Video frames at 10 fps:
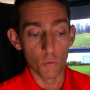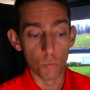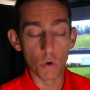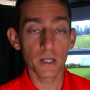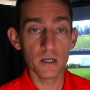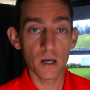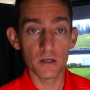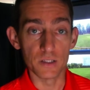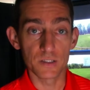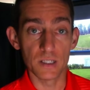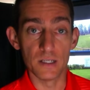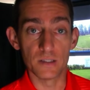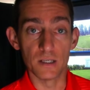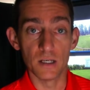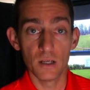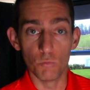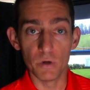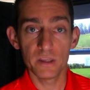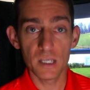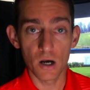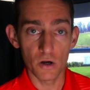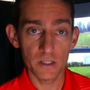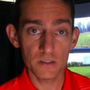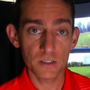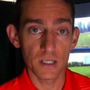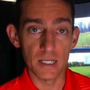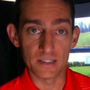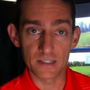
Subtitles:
what I noticed is that with the irons, it